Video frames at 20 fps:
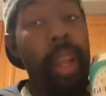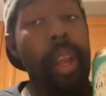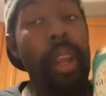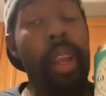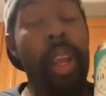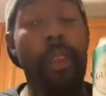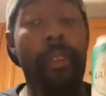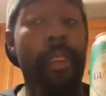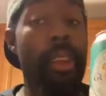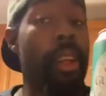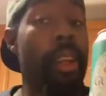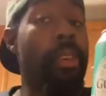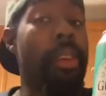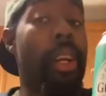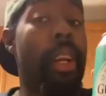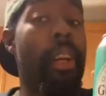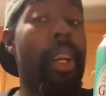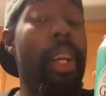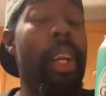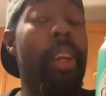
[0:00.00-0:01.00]
And for those
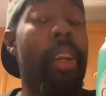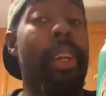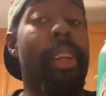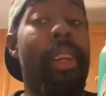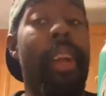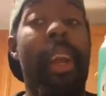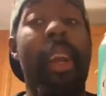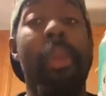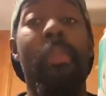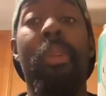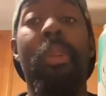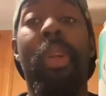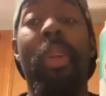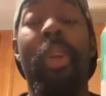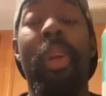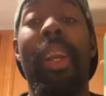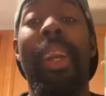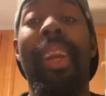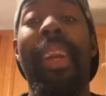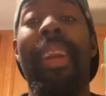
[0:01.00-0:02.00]
that are curious, I am
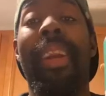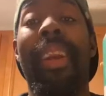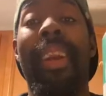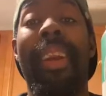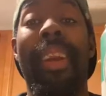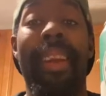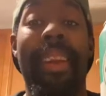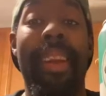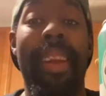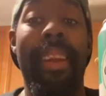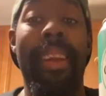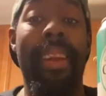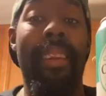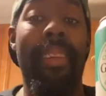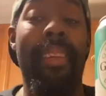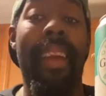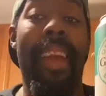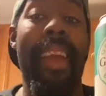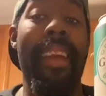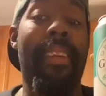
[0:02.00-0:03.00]
drinking a
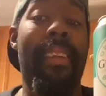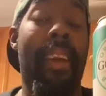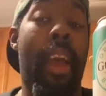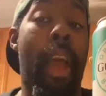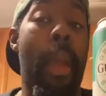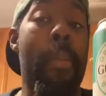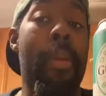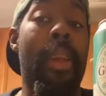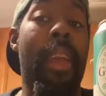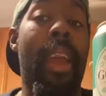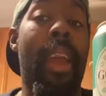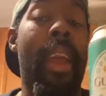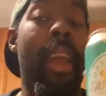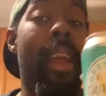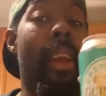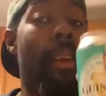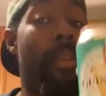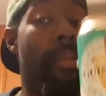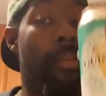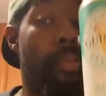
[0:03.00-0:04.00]
Guinness Hazy
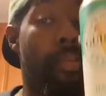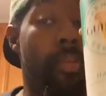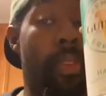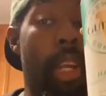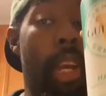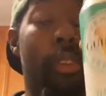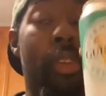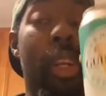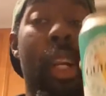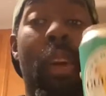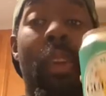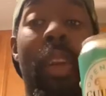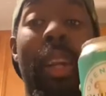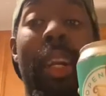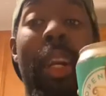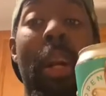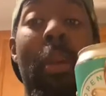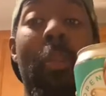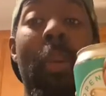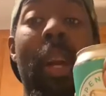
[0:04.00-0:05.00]
IPA. Definitely a
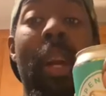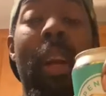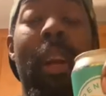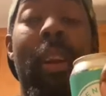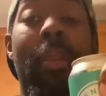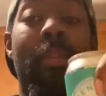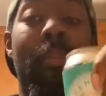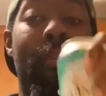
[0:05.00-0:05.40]
really good beer.